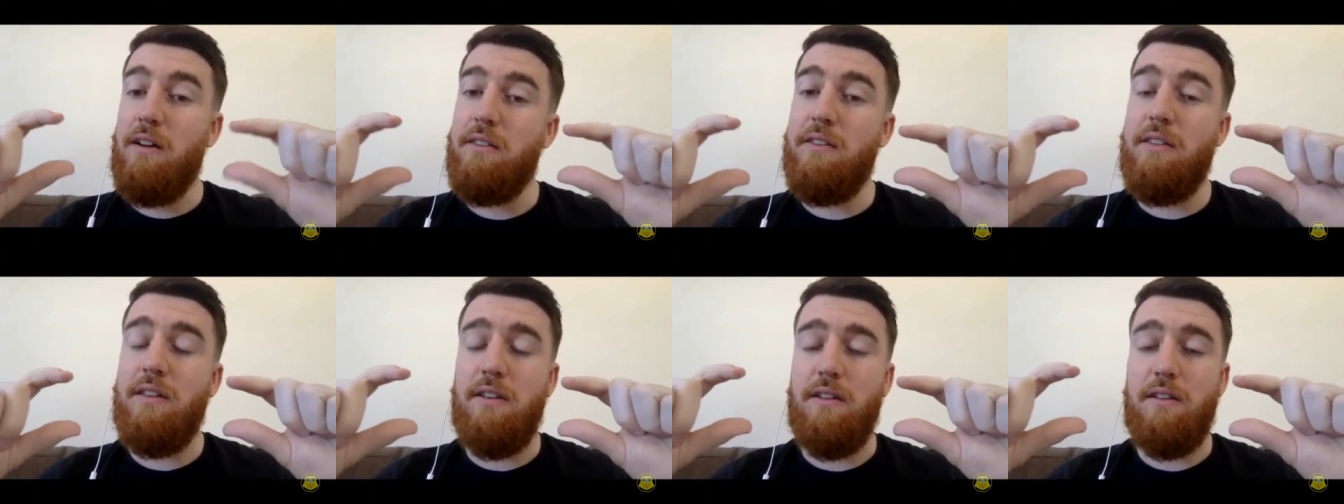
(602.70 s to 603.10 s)

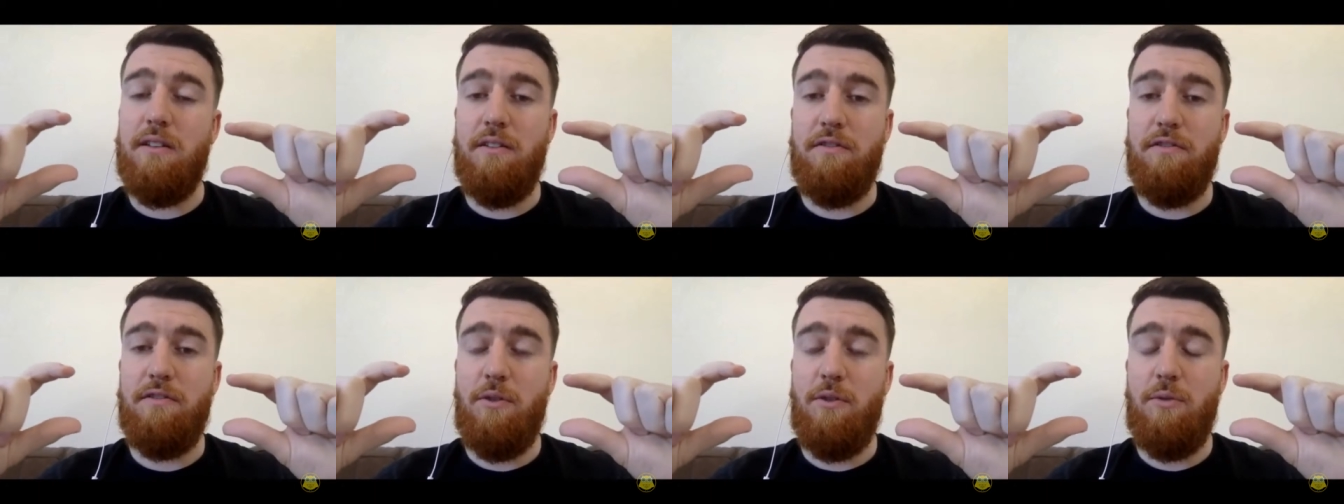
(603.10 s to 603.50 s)
on
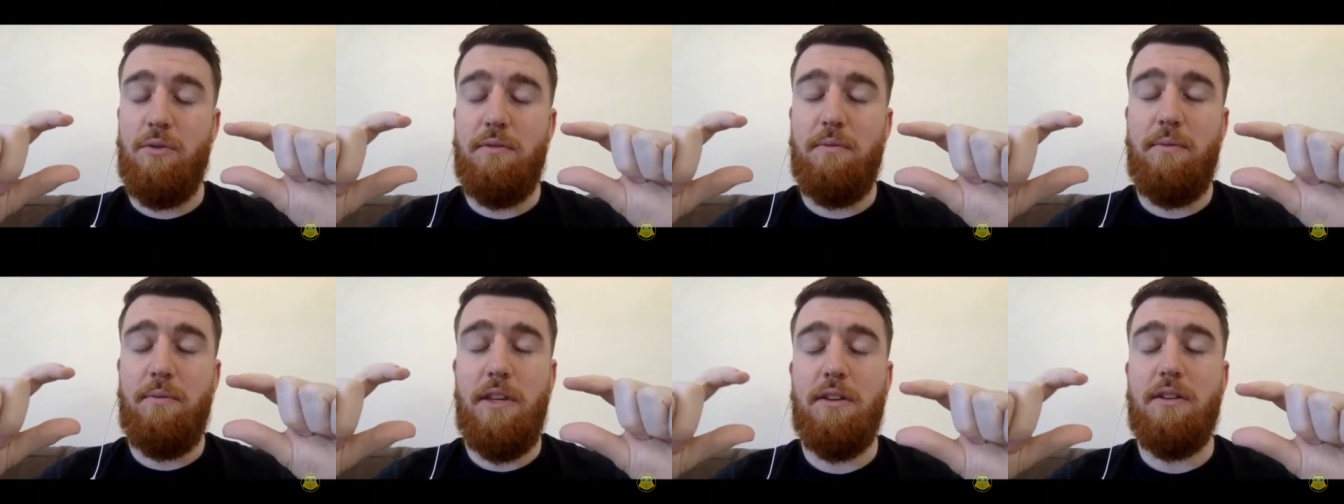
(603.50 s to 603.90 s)
the, the
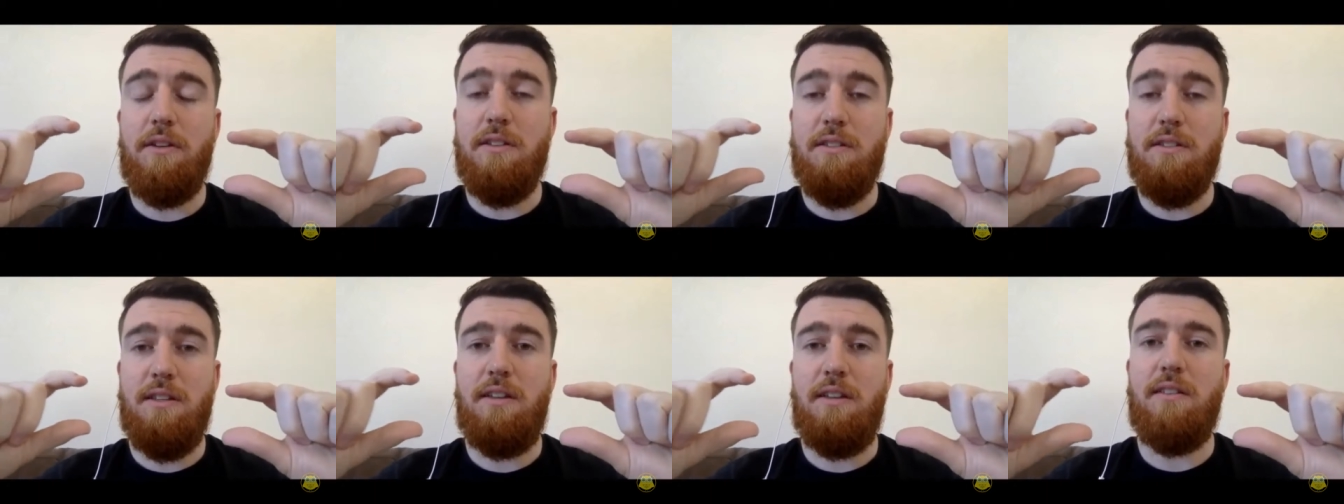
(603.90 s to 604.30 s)
phone, you
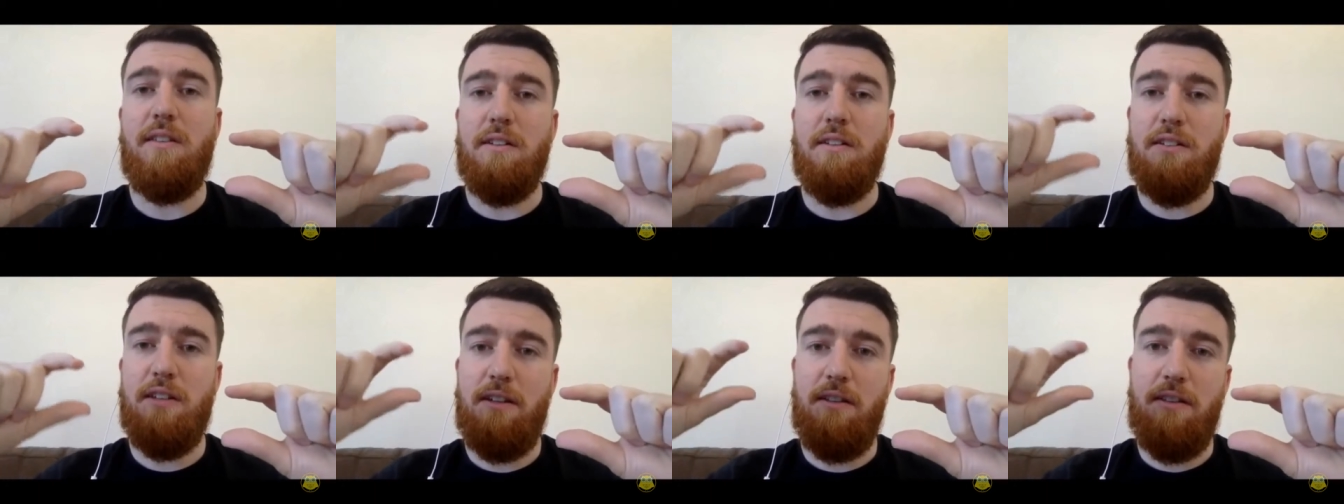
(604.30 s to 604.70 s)
could see
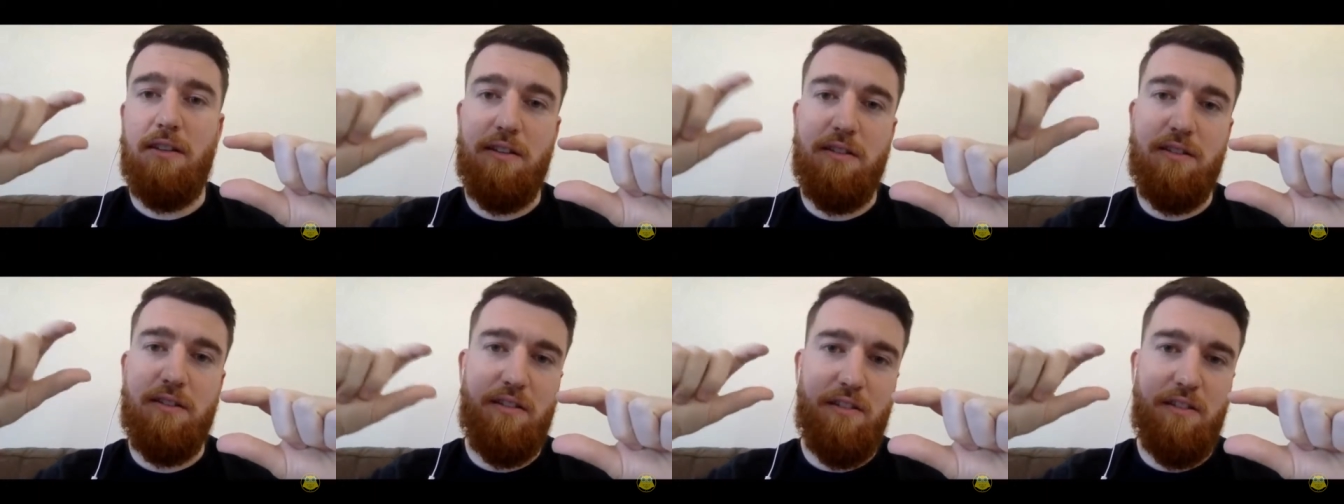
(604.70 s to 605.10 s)
that in
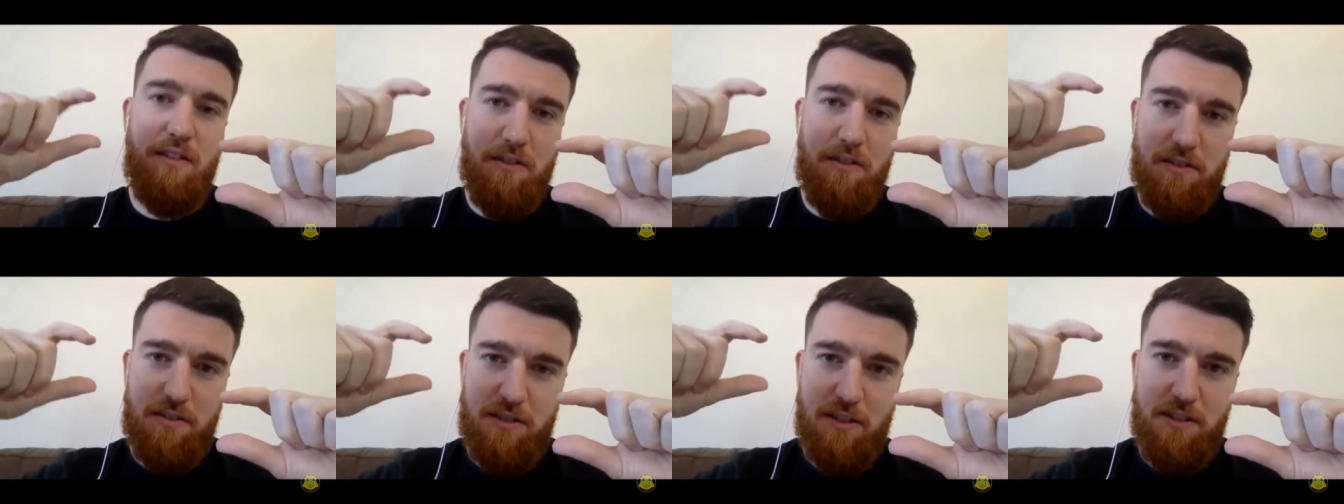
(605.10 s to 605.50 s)
this,
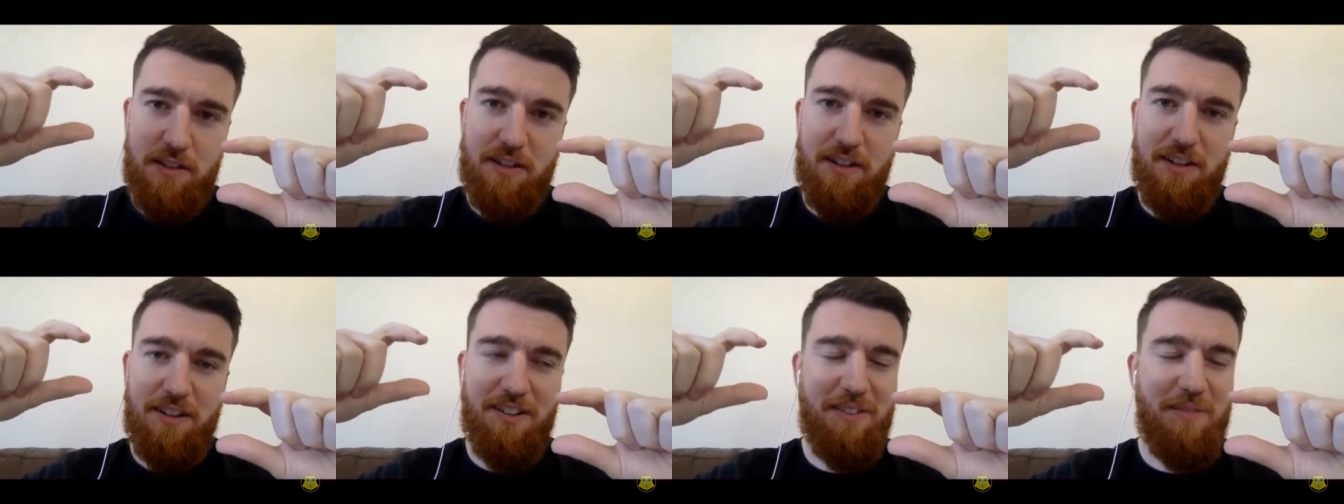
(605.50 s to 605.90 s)
you could see the
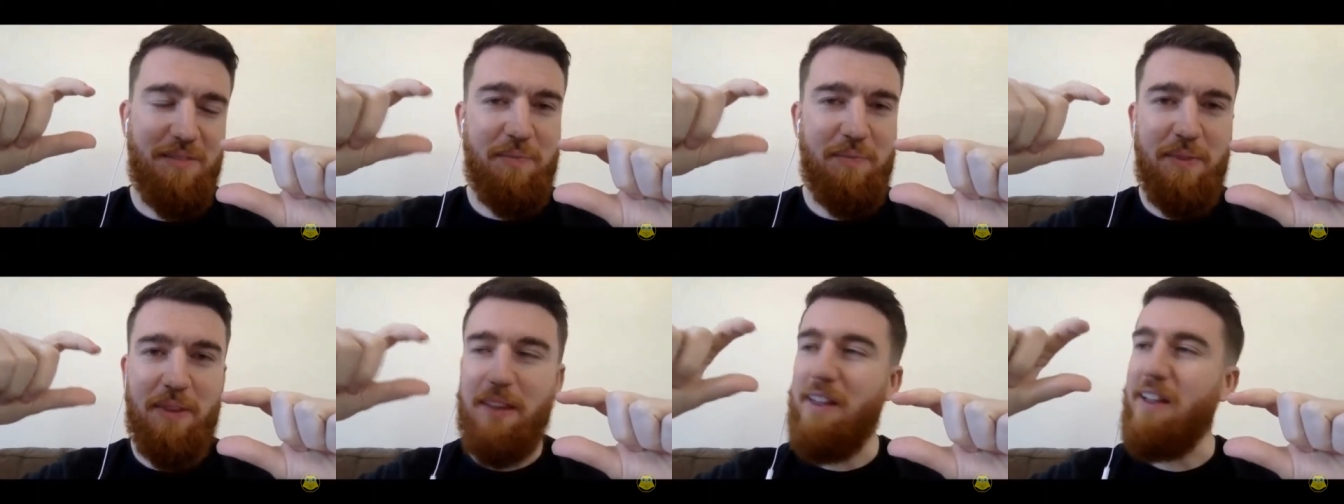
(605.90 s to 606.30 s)
little
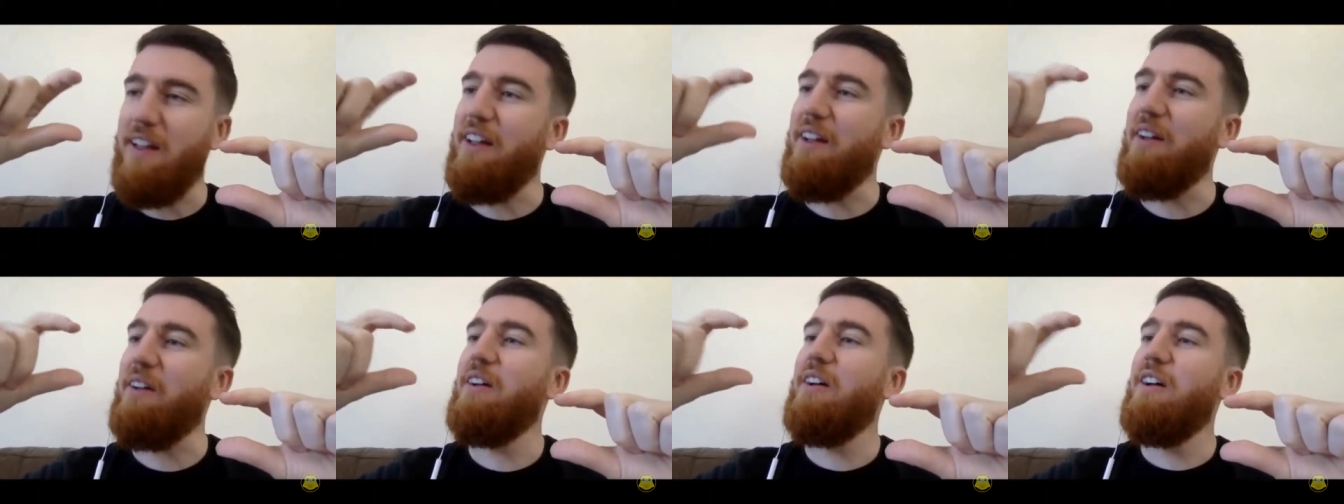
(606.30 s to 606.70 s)

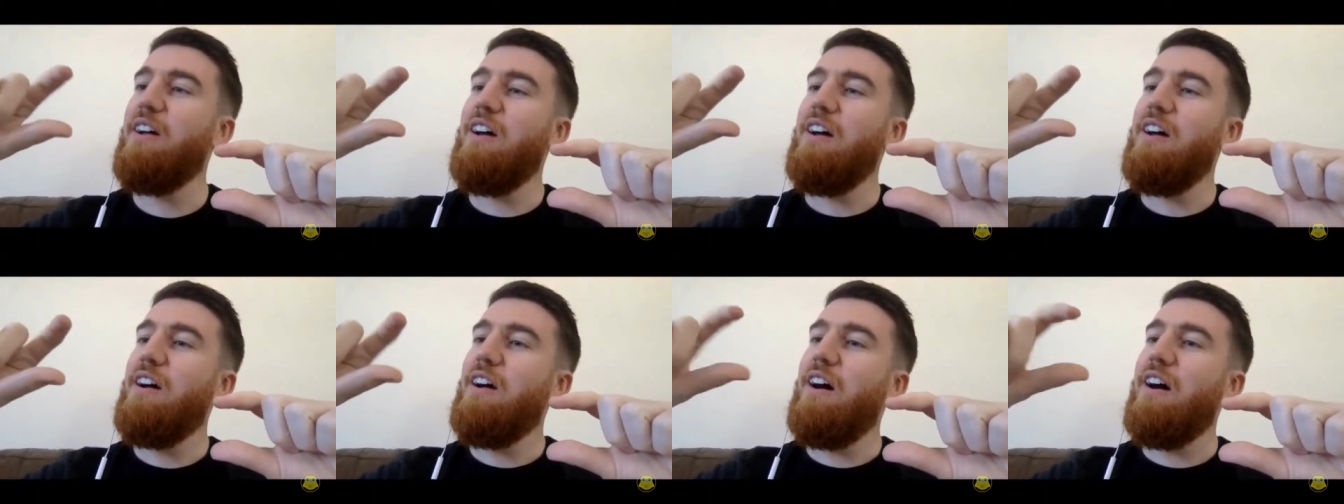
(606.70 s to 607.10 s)
uh,
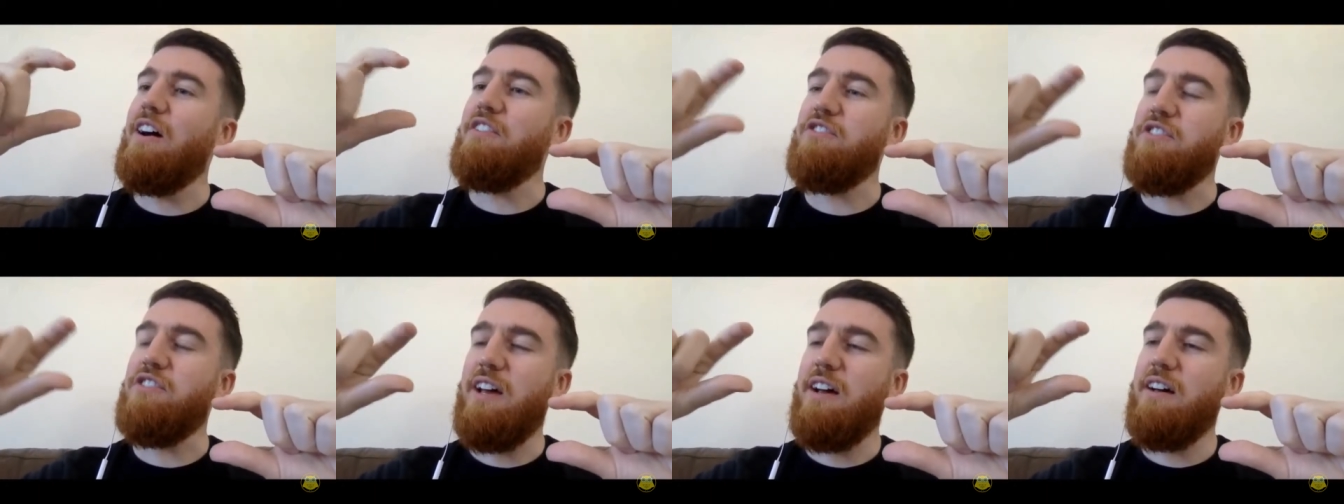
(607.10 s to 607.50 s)

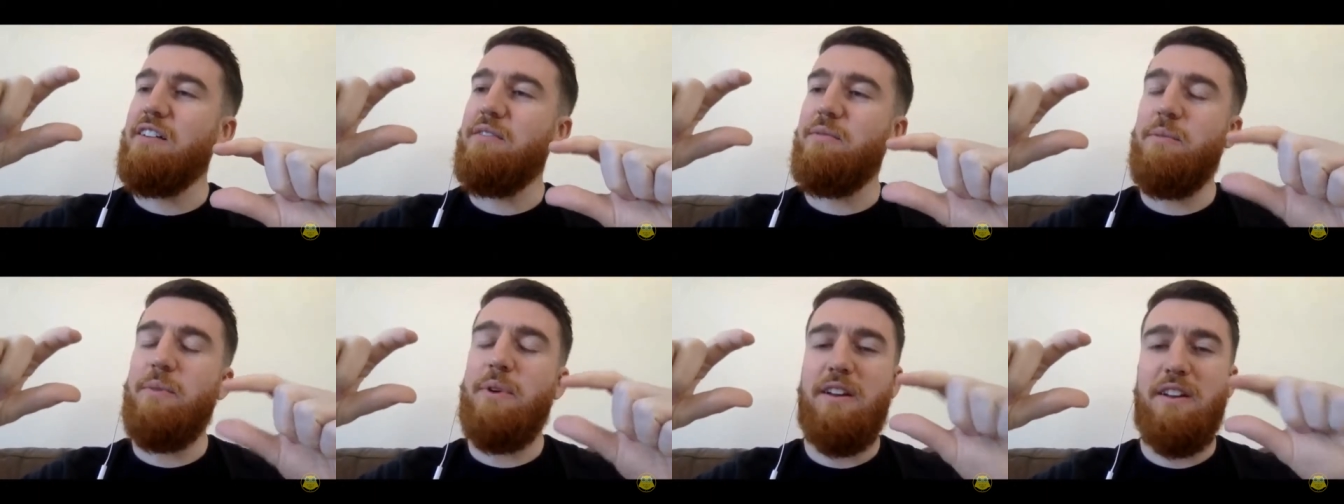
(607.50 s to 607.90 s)
hydrogen
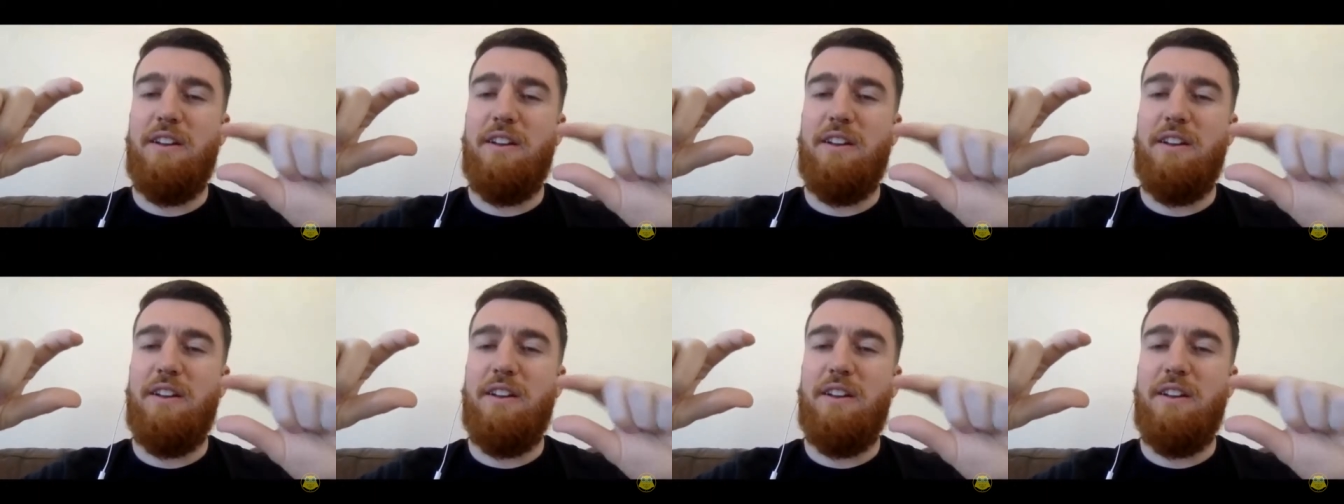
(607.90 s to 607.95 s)
atom.